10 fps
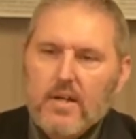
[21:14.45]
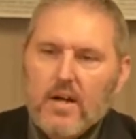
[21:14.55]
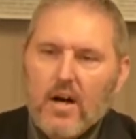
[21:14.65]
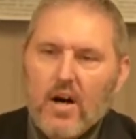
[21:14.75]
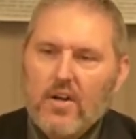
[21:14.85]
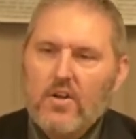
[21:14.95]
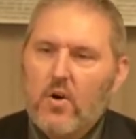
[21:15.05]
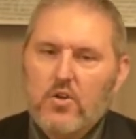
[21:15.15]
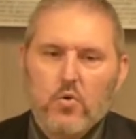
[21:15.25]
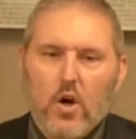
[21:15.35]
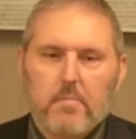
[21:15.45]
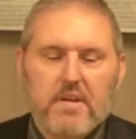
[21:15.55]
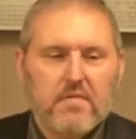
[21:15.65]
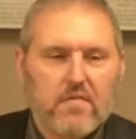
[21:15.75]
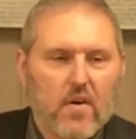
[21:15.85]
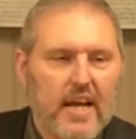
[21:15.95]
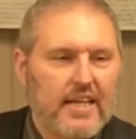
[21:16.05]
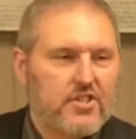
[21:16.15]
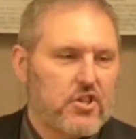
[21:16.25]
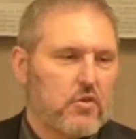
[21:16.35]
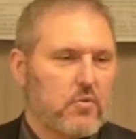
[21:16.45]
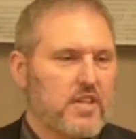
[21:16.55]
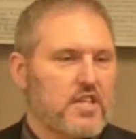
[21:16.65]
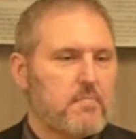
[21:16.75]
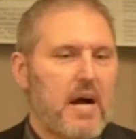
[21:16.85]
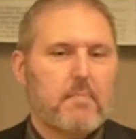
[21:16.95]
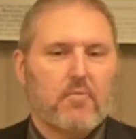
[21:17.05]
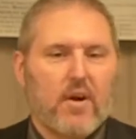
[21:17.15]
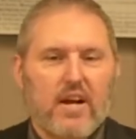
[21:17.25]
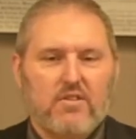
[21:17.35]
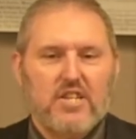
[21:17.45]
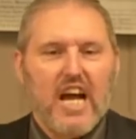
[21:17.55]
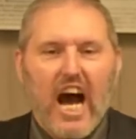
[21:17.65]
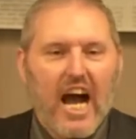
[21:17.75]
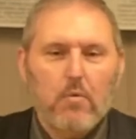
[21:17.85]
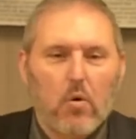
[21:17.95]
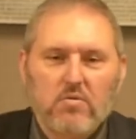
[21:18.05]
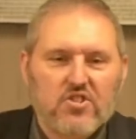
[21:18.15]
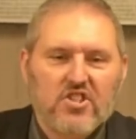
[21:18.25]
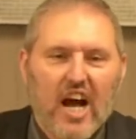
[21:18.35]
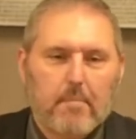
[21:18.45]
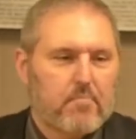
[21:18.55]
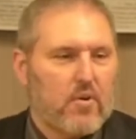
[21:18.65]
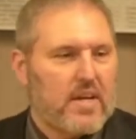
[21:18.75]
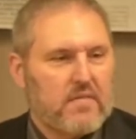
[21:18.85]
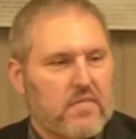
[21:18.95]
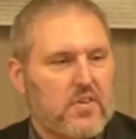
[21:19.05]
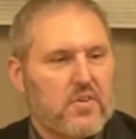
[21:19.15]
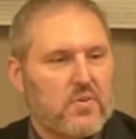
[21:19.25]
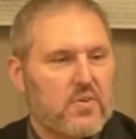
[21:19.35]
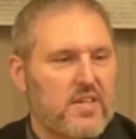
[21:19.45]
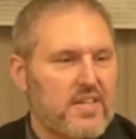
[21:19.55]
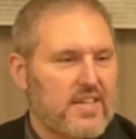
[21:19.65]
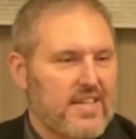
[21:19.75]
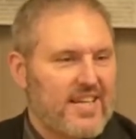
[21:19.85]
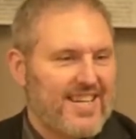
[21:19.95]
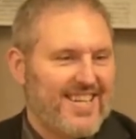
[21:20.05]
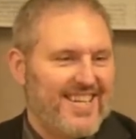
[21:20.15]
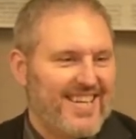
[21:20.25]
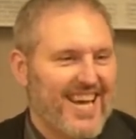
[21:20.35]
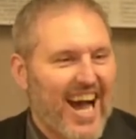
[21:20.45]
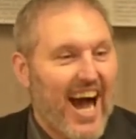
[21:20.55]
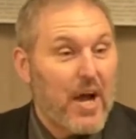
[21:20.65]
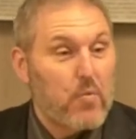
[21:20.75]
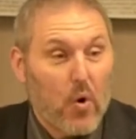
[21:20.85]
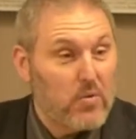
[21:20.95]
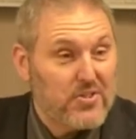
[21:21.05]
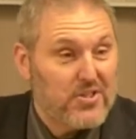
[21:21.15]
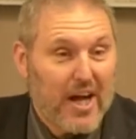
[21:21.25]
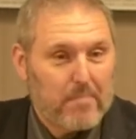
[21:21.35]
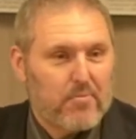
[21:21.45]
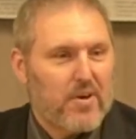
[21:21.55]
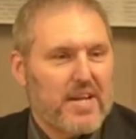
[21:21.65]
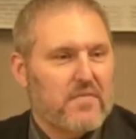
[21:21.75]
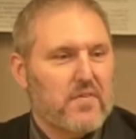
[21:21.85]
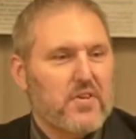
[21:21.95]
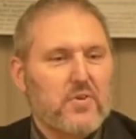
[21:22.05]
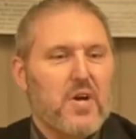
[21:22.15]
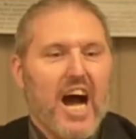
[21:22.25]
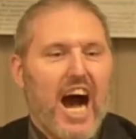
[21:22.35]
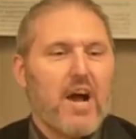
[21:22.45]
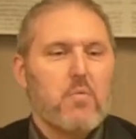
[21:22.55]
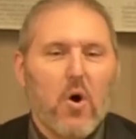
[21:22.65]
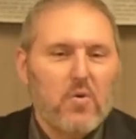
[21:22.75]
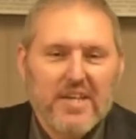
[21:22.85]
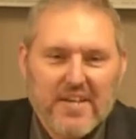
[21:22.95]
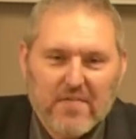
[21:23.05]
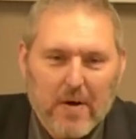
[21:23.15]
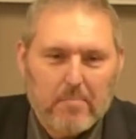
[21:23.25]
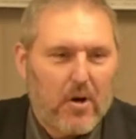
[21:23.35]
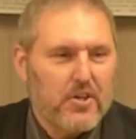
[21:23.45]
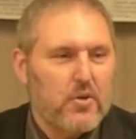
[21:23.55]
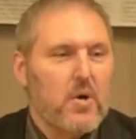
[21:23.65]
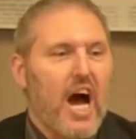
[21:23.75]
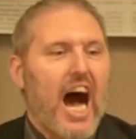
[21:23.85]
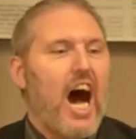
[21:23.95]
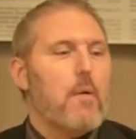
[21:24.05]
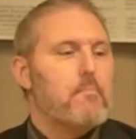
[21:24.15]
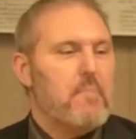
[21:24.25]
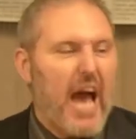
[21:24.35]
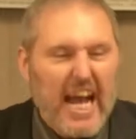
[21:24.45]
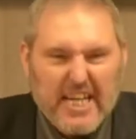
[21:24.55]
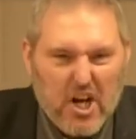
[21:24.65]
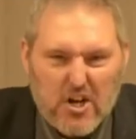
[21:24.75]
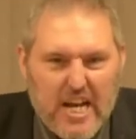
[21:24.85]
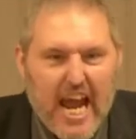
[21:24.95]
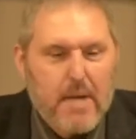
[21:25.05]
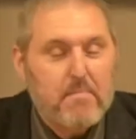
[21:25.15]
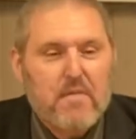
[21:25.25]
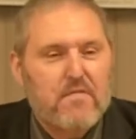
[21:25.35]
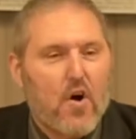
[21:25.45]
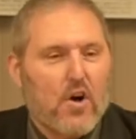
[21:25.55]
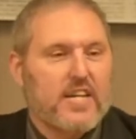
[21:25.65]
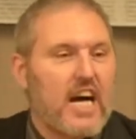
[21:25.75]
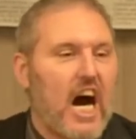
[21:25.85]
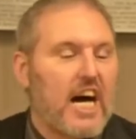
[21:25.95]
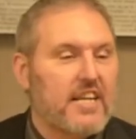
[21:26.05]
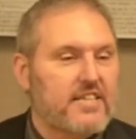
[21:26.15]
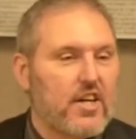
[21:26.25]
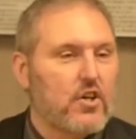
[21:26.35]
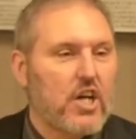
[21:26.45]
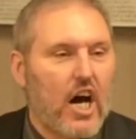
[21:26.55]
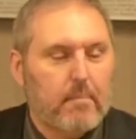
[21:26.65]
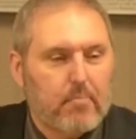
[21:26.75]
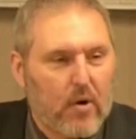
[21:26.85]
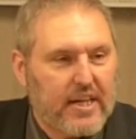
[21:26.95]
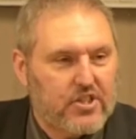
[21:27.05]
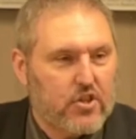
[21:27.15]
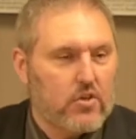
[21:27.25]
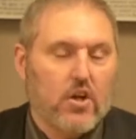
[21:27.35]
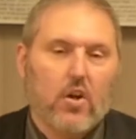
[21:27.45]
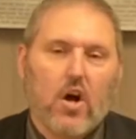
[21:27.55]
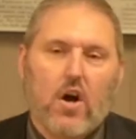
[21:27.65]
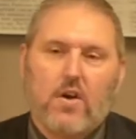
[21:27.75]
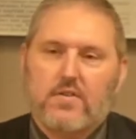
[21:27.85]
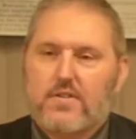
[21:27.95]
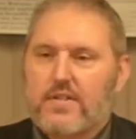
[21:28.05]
Ah, oh, no, you ought to be afraid, children, because my prayers, I won't stop praying for you. I won't stop praying for you. I won't give up on you. I'll beg your name before God until God breaks your little heart.